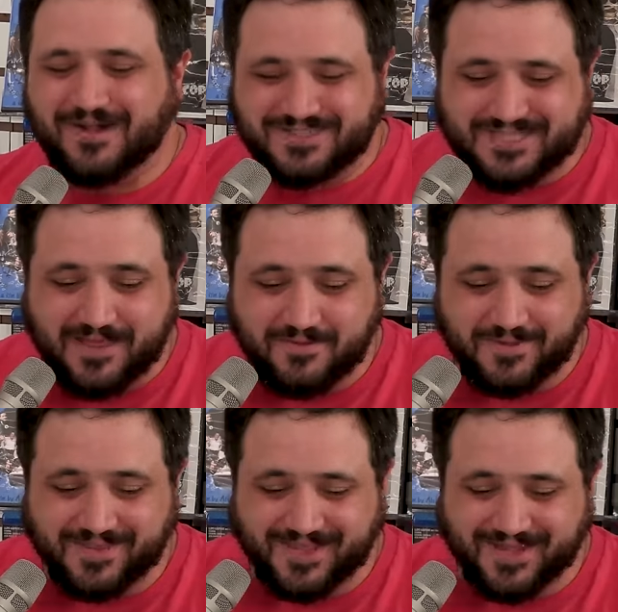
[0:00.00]
wanted Sam to
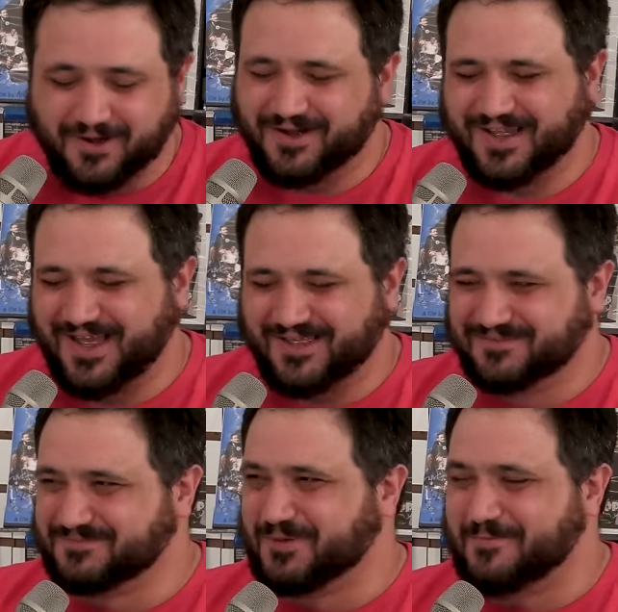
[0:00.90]
be like,
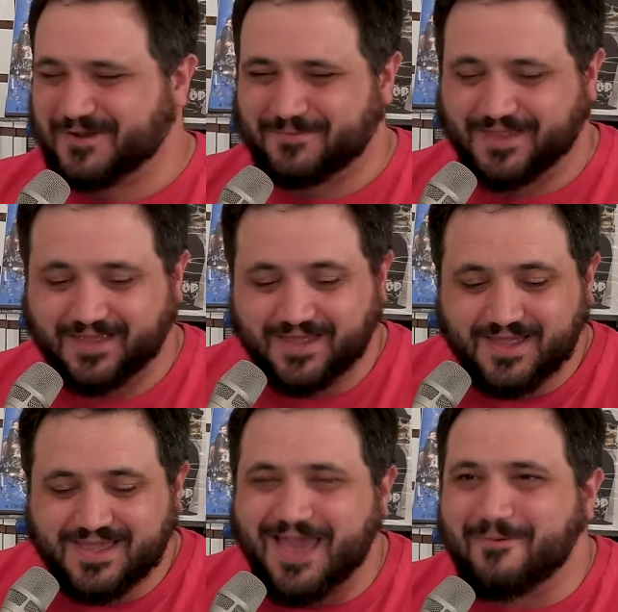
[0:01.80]
or Pippin to be like,
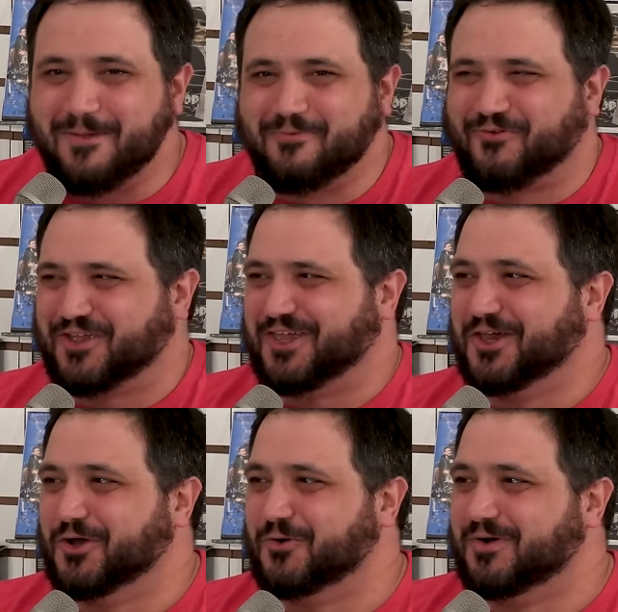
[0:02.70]
yeah, maybe for
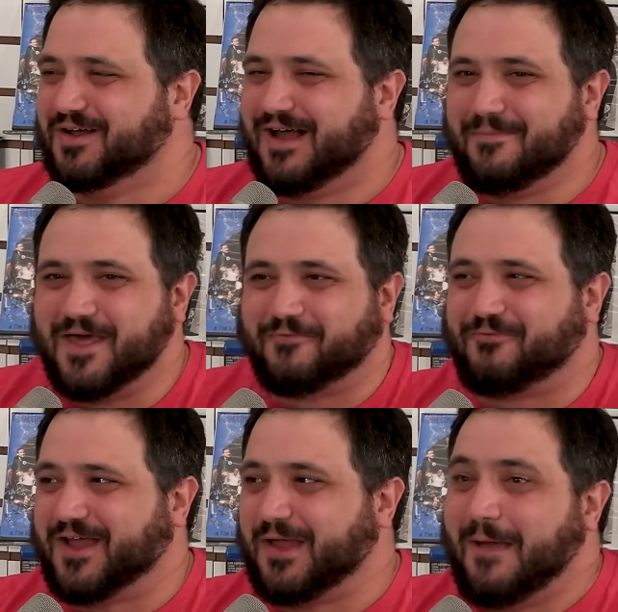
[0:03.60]
you. I'm not a
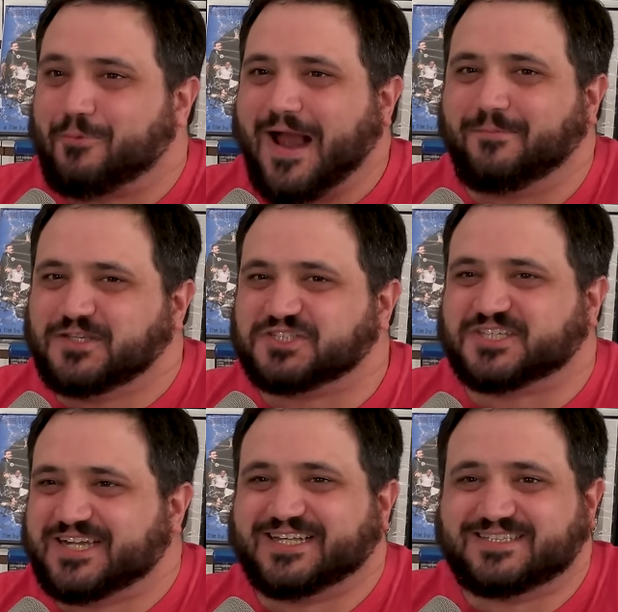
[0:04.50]
fuck. I'm probably just
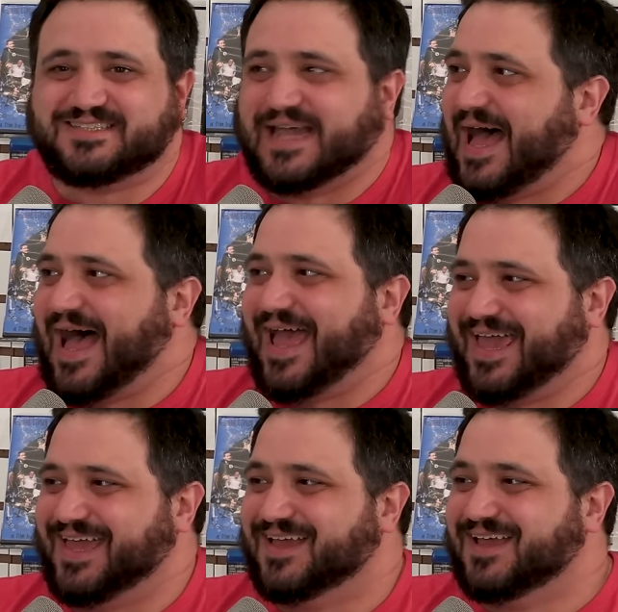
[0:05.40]
gonna
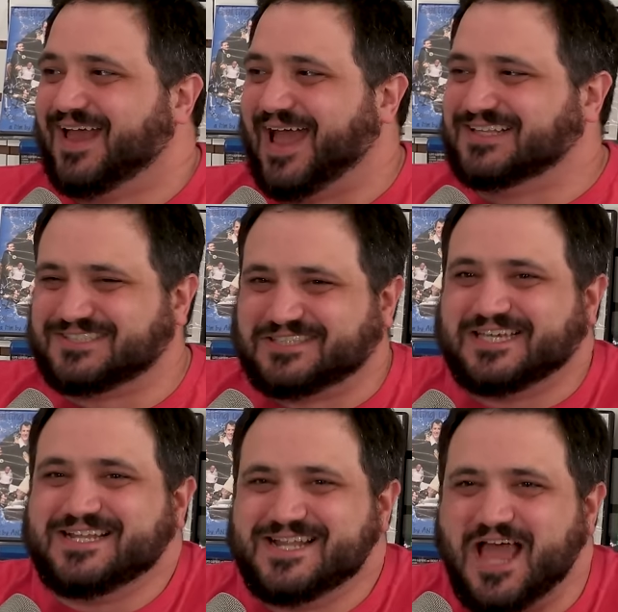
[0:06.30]
die and see
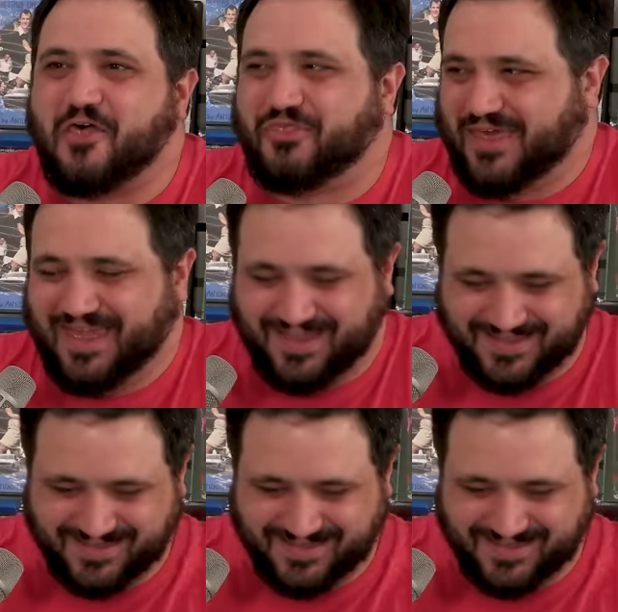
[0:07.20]
nothing